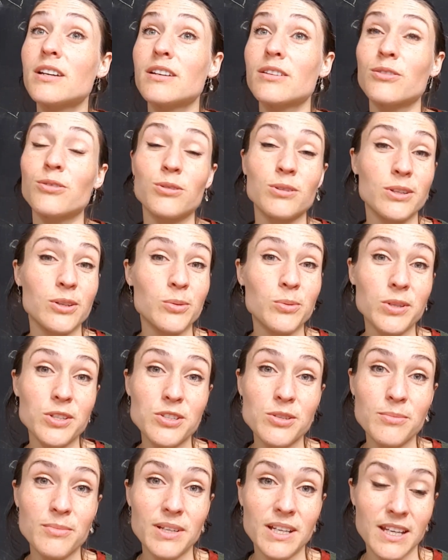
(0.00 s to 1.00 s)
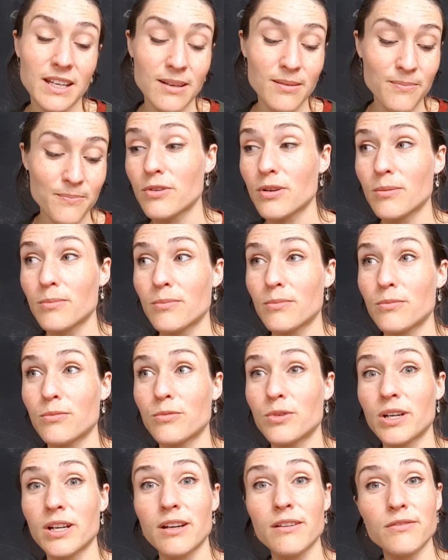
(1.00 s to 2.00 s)
Call it what you may. From
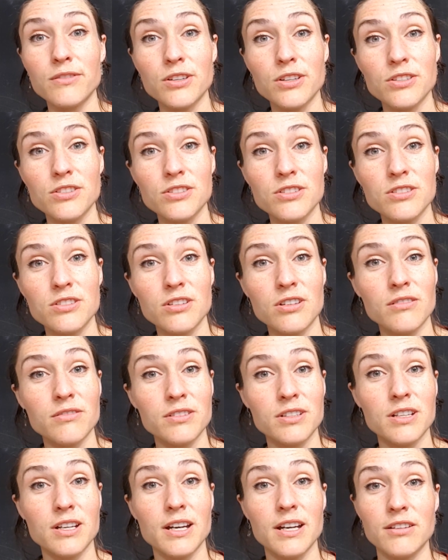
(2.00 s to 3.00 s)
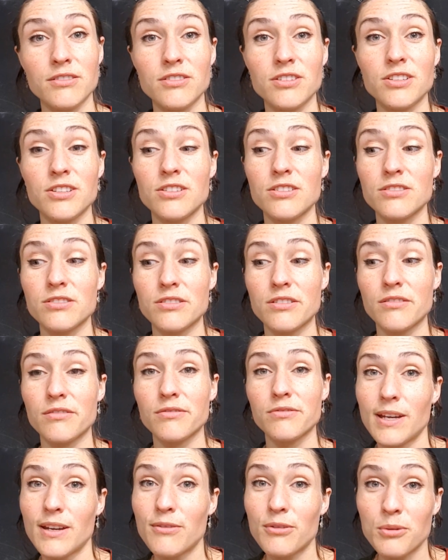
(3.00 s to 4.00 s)
what I've noticed after 100 years
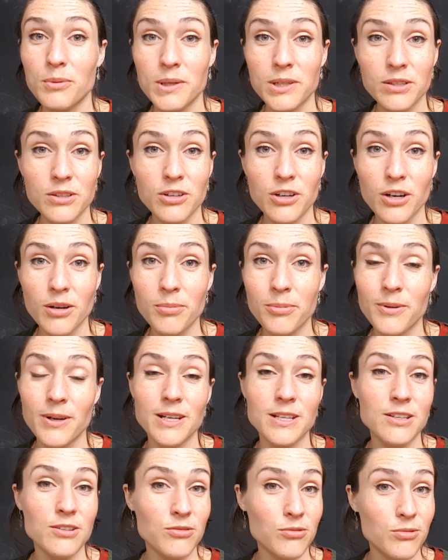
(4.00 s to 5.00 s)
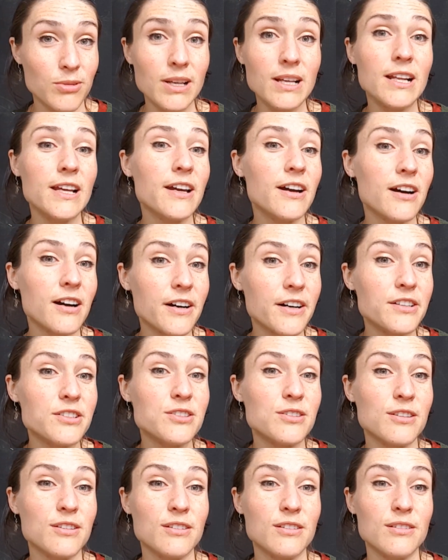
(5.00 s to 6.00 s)
of everyone cooperating really hard
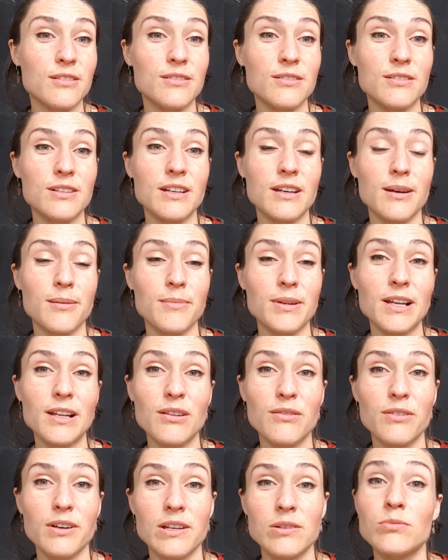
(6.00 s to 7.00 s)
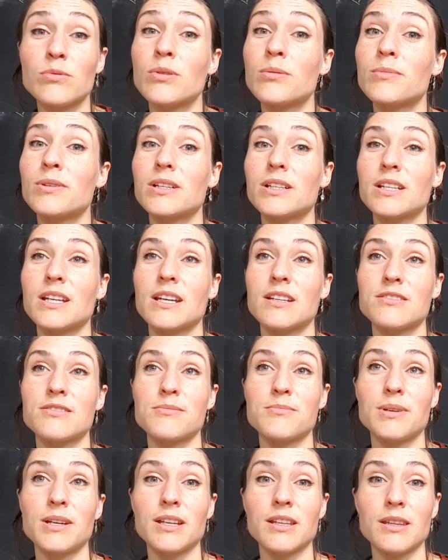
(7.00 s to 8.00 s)
to elevate women and
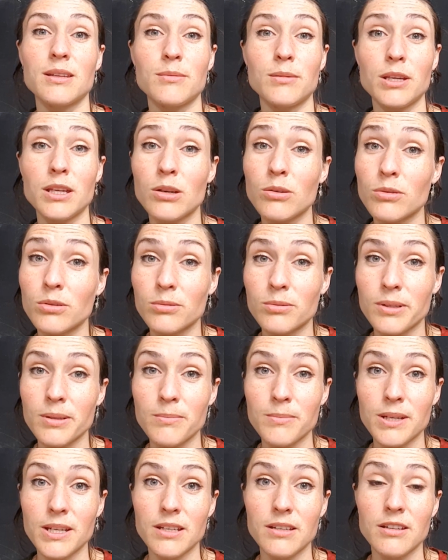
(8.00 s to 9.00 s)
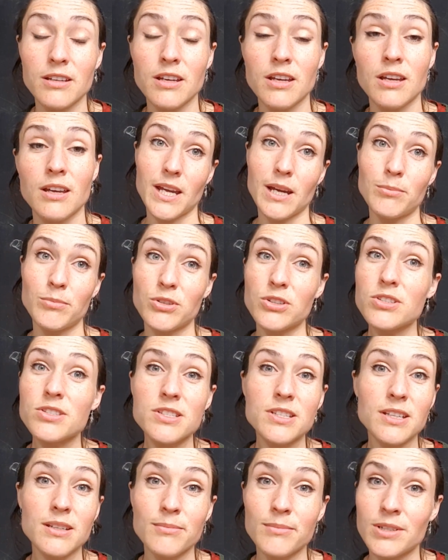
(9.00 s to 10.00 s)
to make them equal with men, I'm not
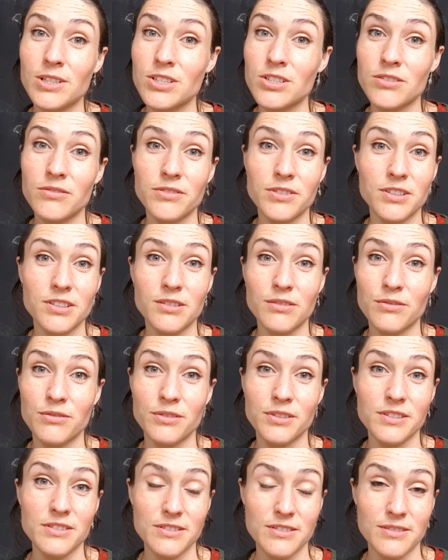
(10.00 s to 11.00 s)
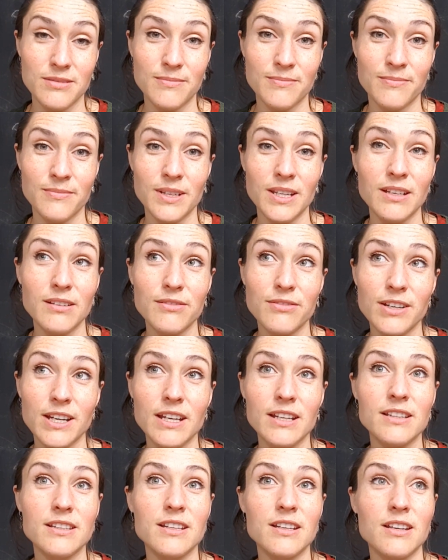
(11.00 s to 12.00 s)
seeing much of a difference. In
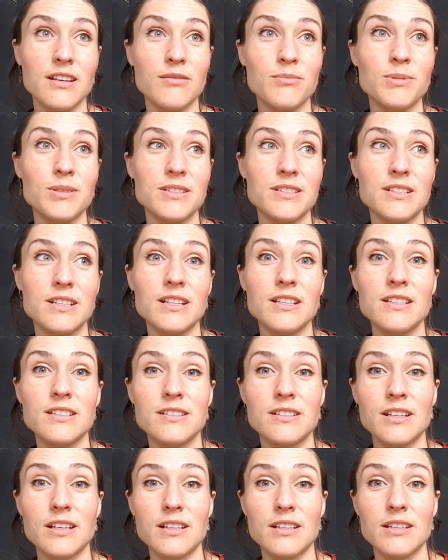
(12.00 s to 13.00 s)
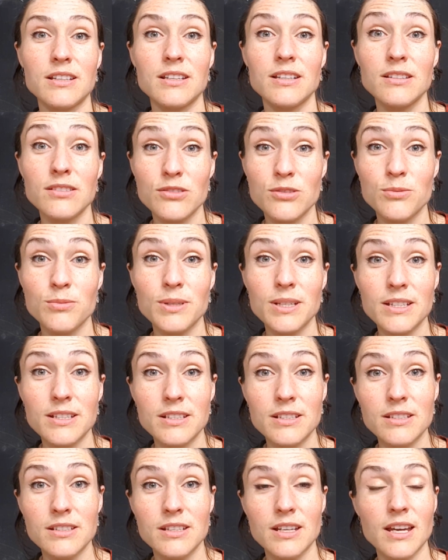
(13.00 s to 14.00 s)
fact, there have been studies done in
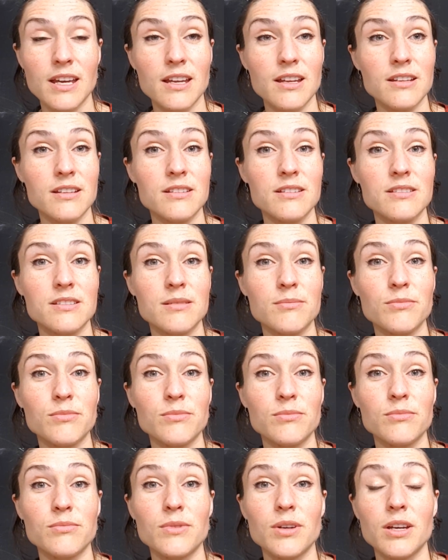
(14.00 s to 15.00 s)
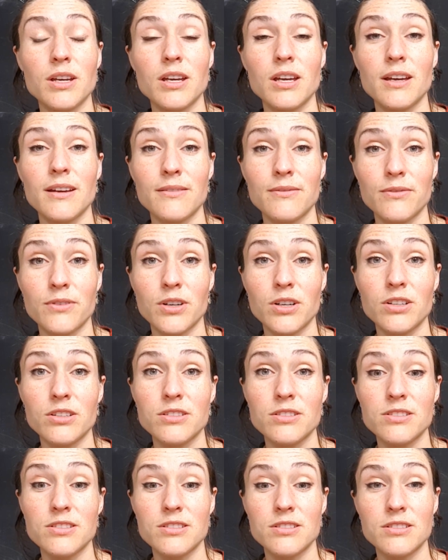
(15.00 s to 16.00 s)
Sweden and some
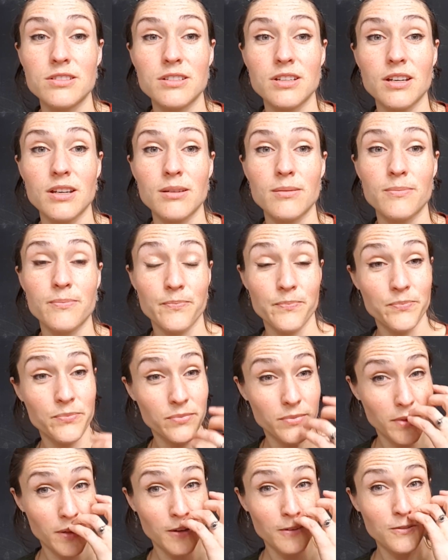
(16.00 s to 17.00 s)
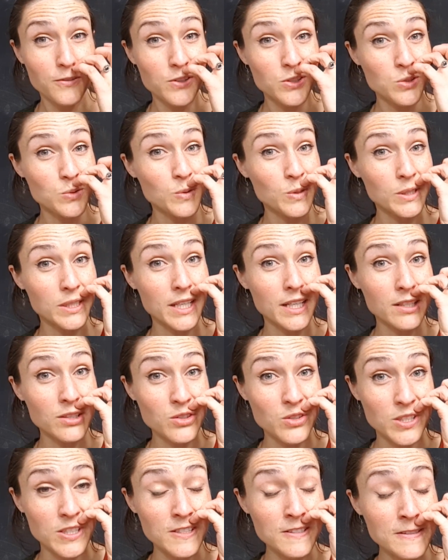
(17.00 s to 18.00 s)
advanced first world
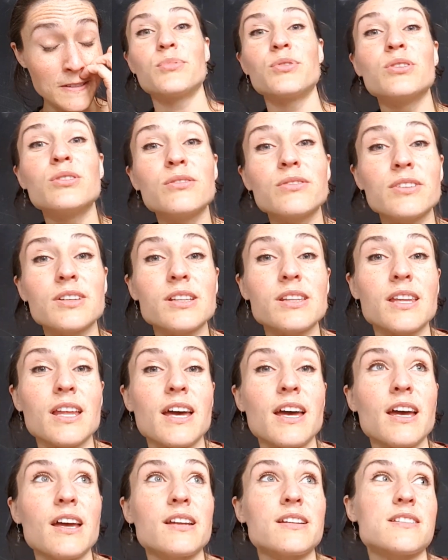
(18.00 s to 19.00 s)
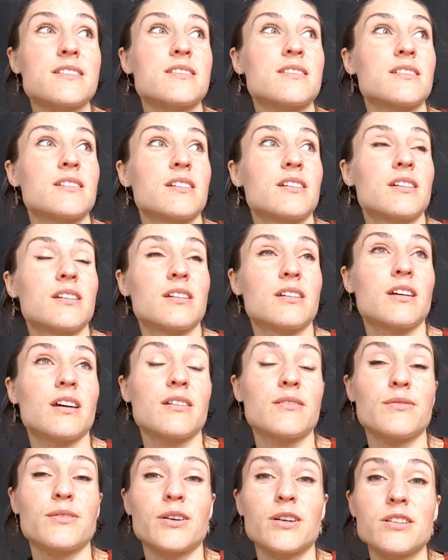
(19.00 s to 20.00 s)
countries proving that
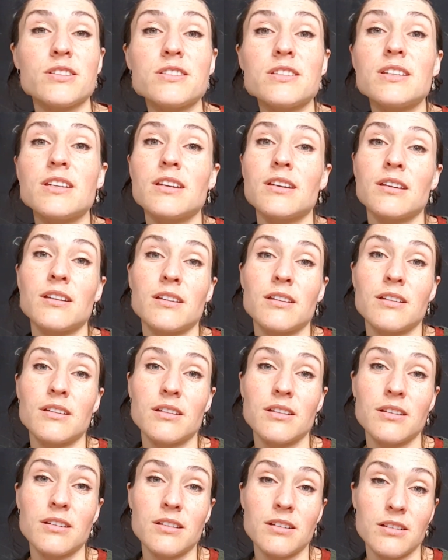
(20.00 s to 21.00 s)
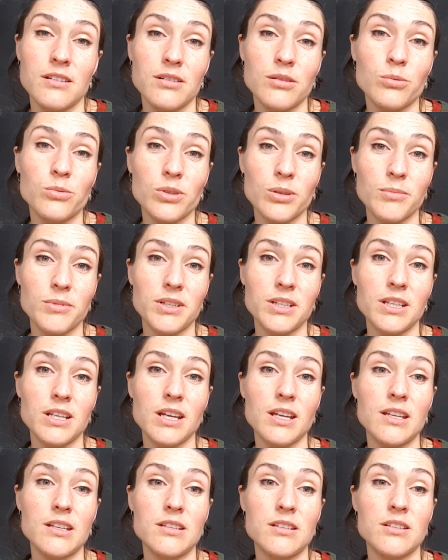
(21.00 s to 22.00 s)
advancing women
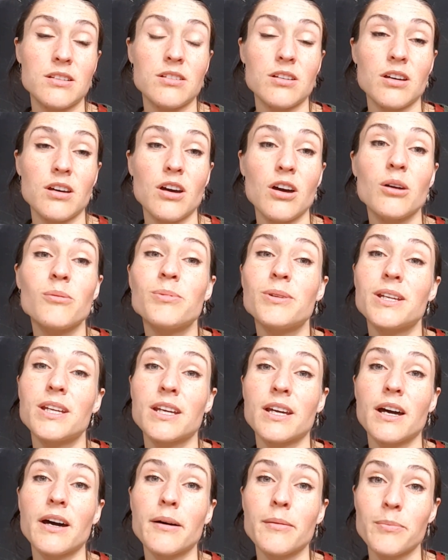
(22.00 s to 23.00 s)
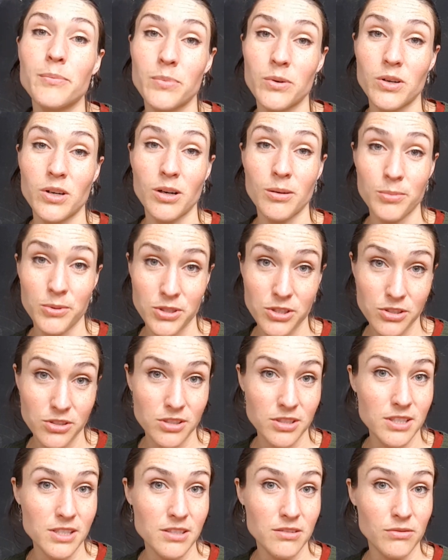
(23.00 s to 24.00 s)
and opening up
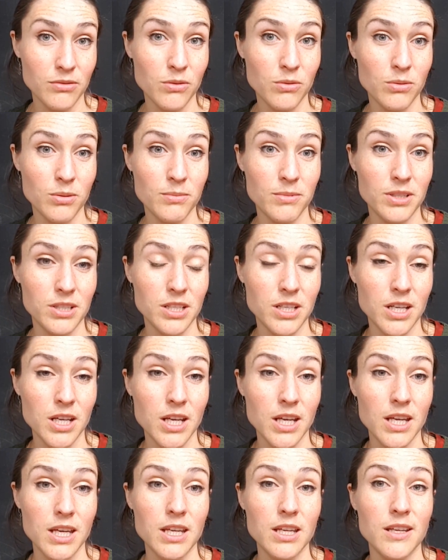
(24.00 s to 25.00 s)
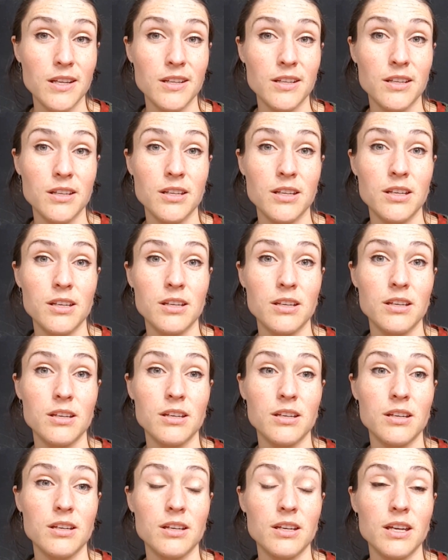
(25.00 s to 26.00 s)
opportunities for women in
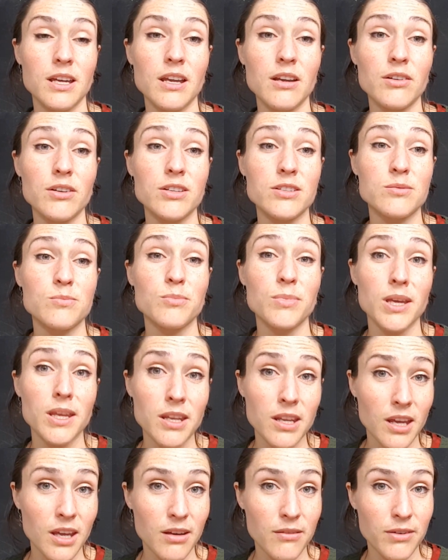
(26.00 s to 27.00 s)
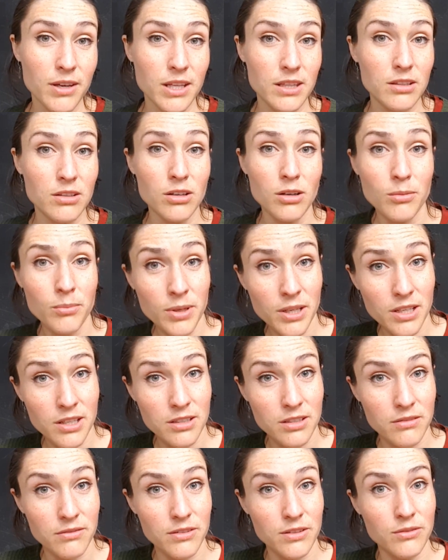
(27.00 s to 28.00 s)
areas men have had the
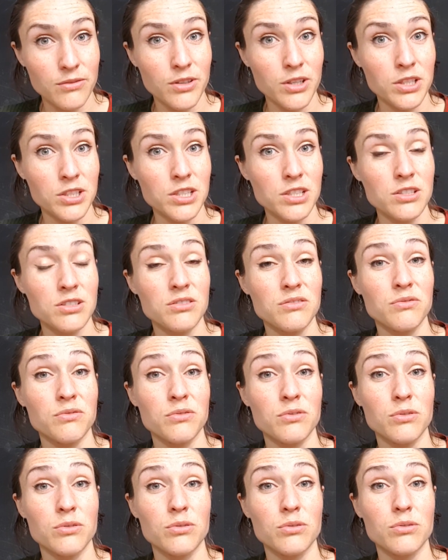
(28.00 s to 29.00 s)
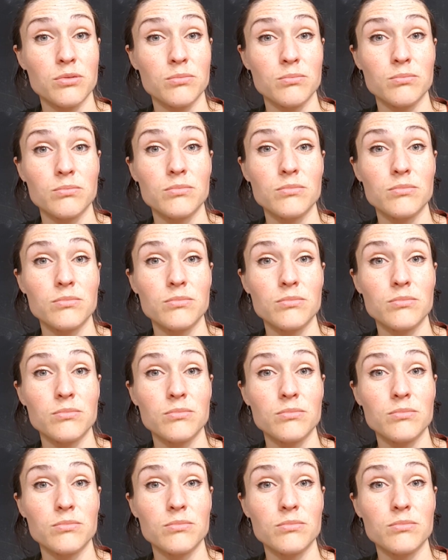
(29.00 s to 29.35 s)
competitive advantage for